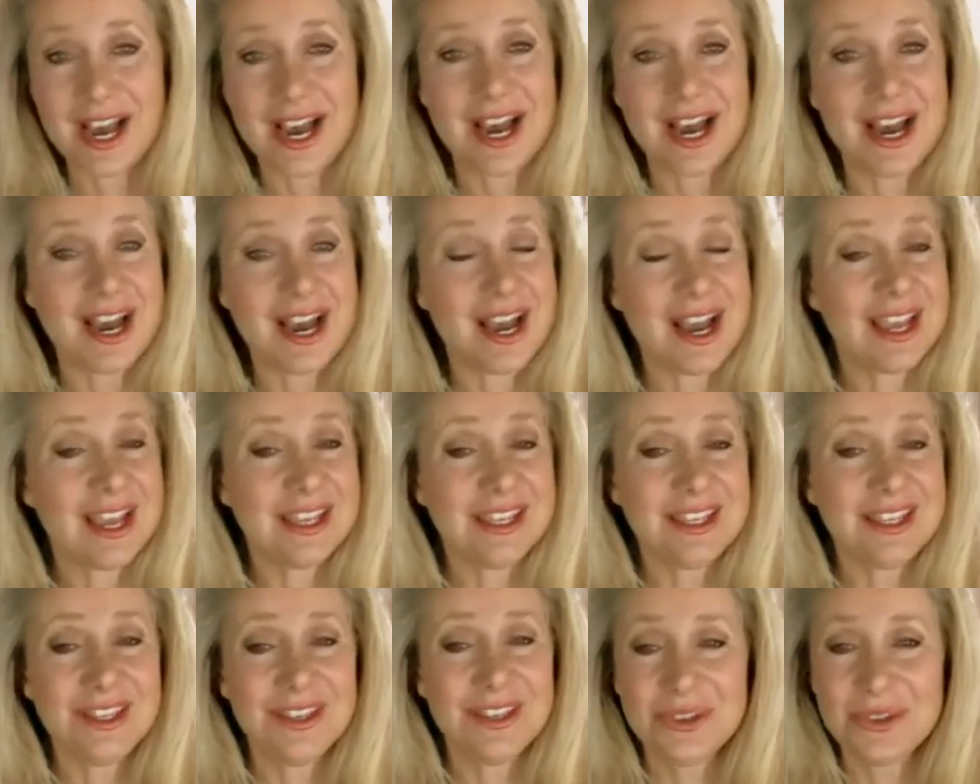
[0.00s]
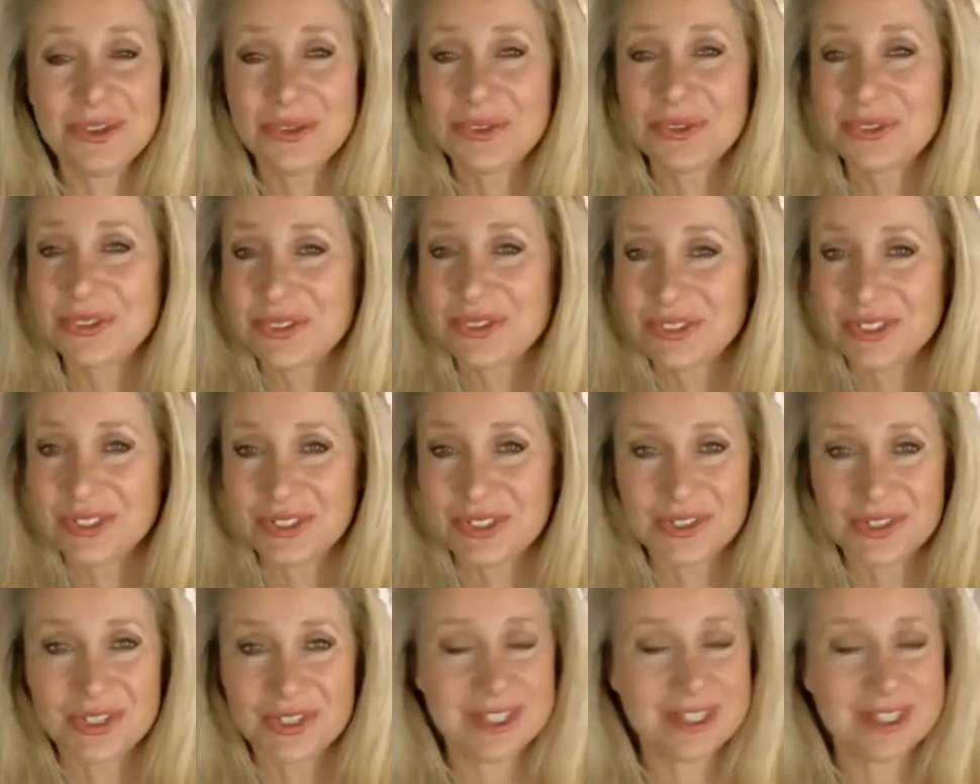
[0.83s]
I use
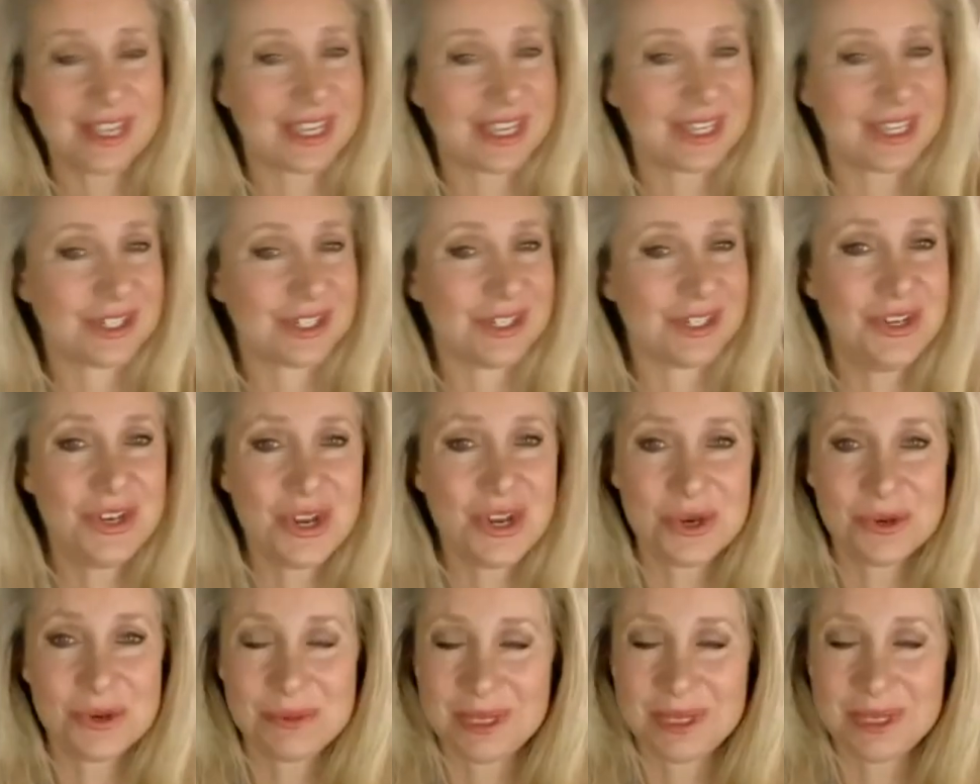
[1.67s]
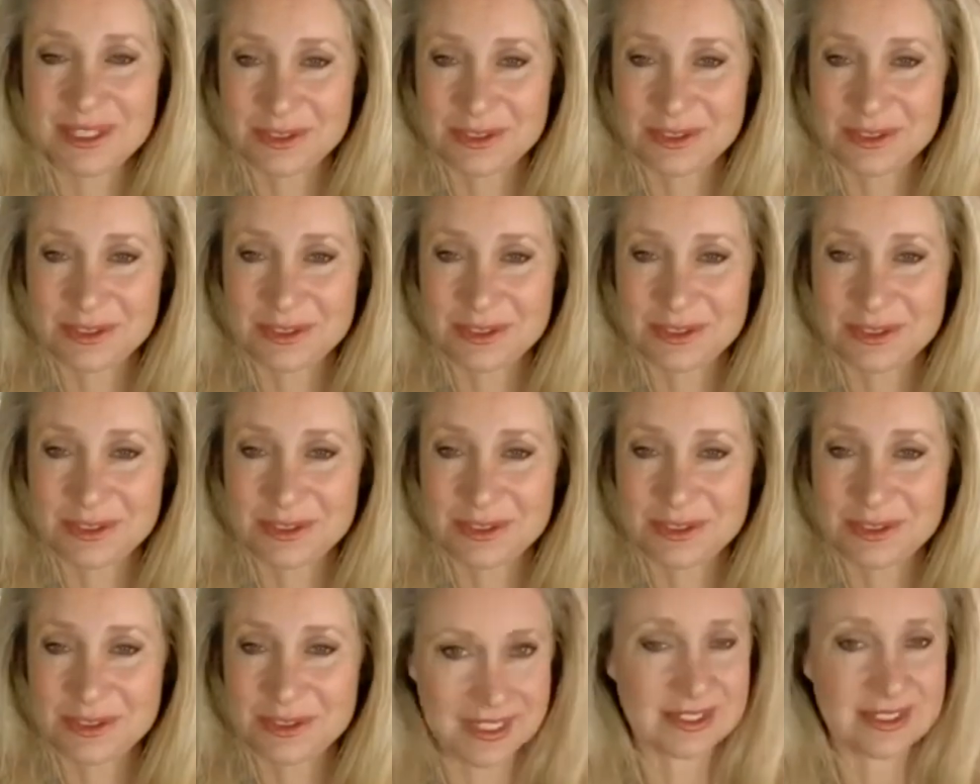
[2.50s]
Siri like nobody's
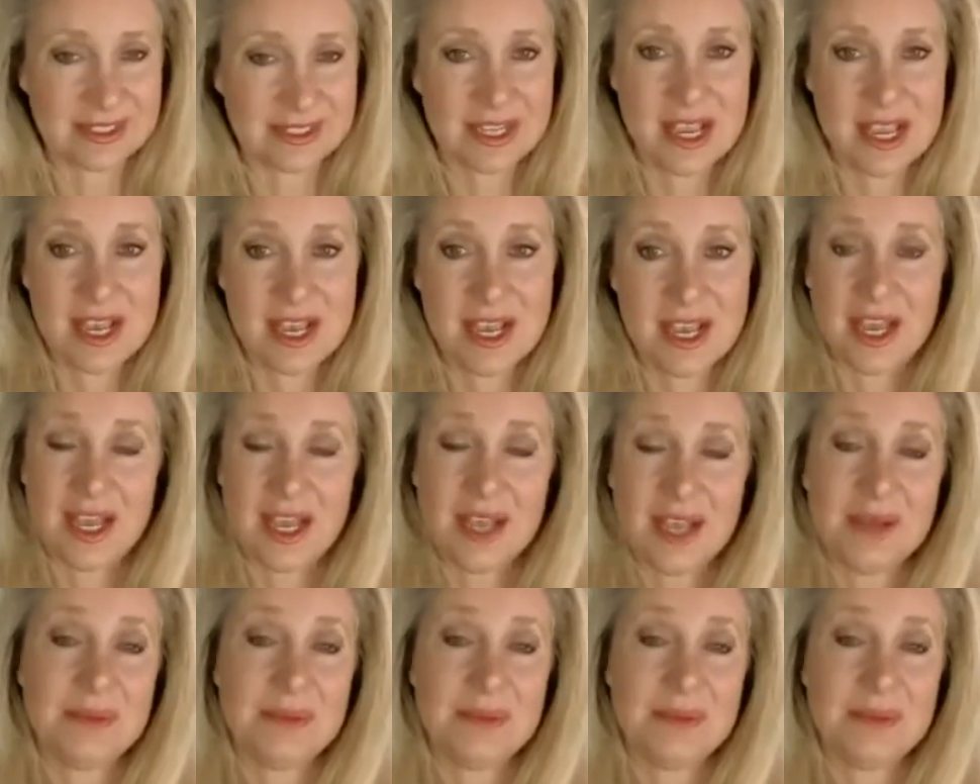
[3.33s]
business.